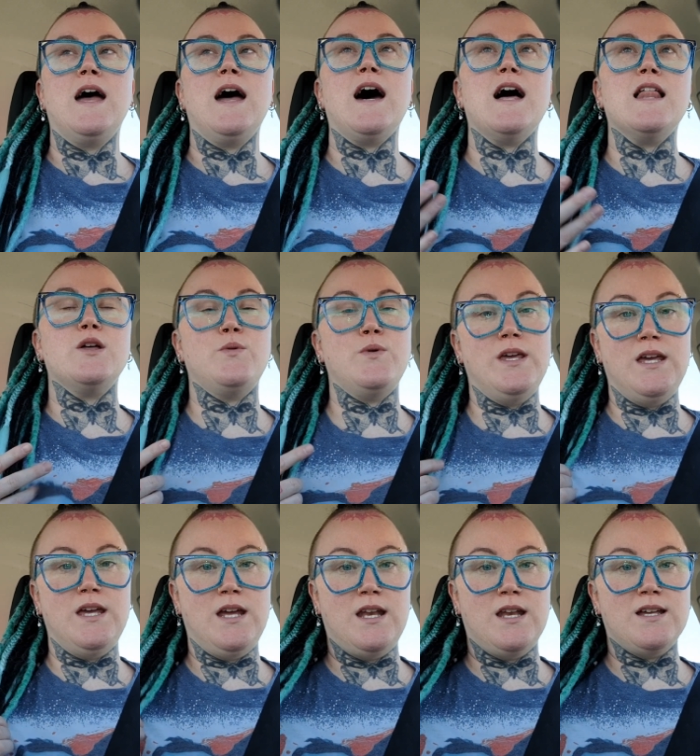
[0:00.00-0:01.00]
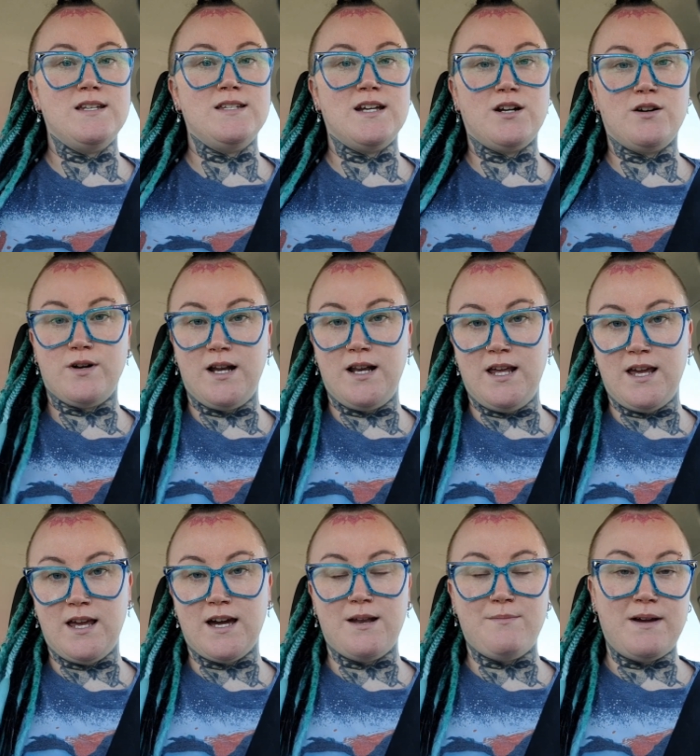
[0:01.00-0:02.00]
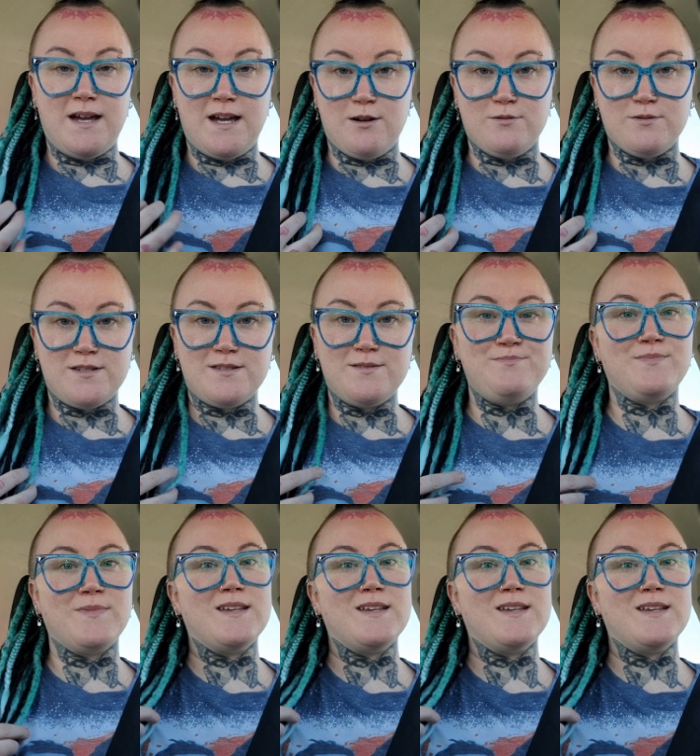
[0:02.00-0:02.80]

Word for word: Halloween decorating at my house.